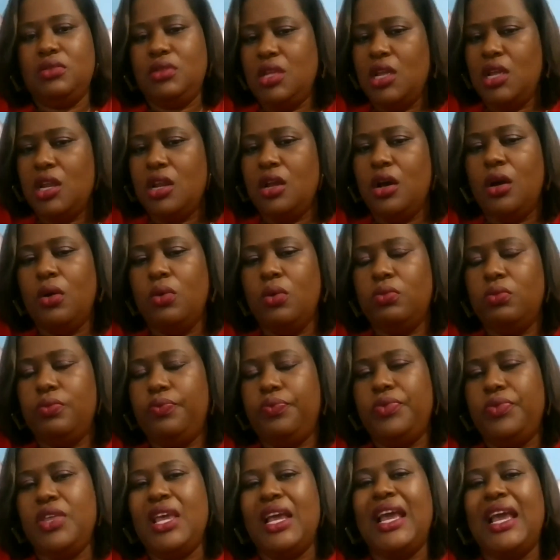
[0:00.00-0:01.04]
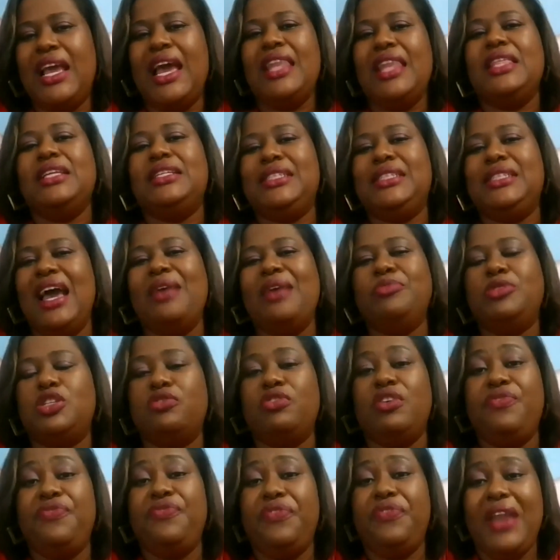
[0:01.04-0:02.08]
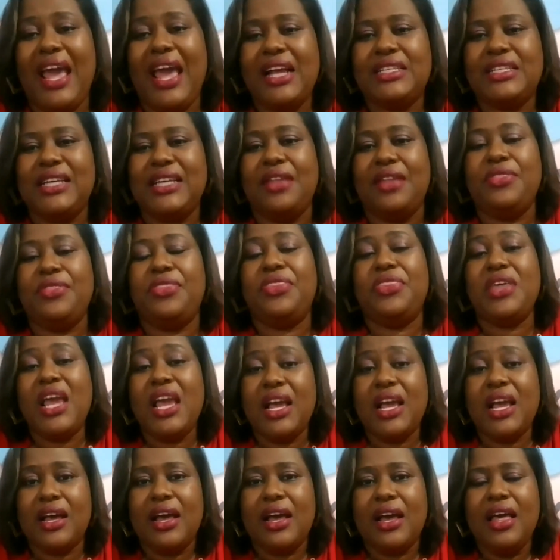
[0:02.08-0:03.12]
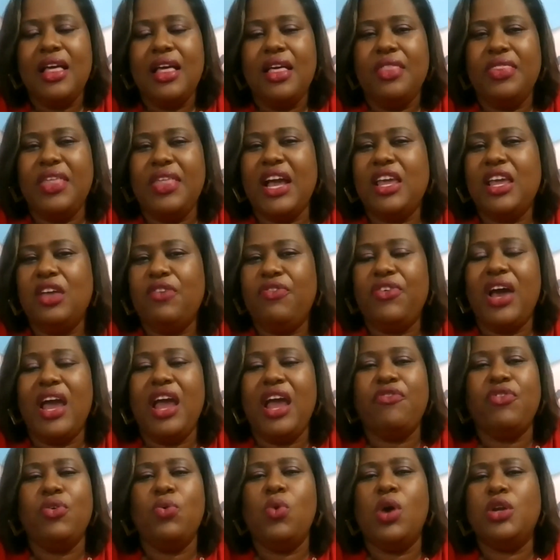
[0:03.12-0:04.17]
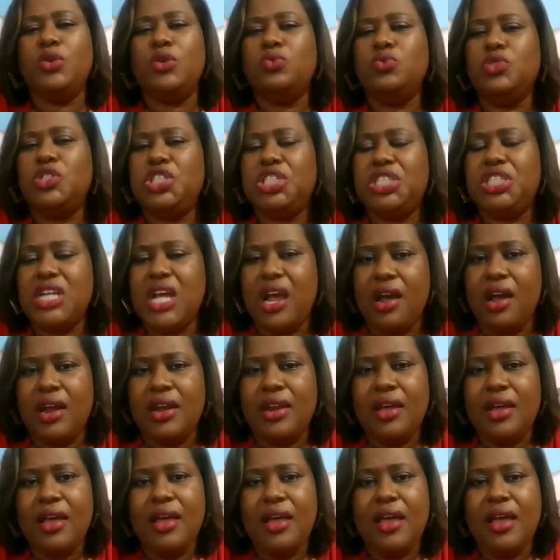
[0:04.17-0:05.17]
you know, you get the time to reflect and think. Thank you for everyone who shared.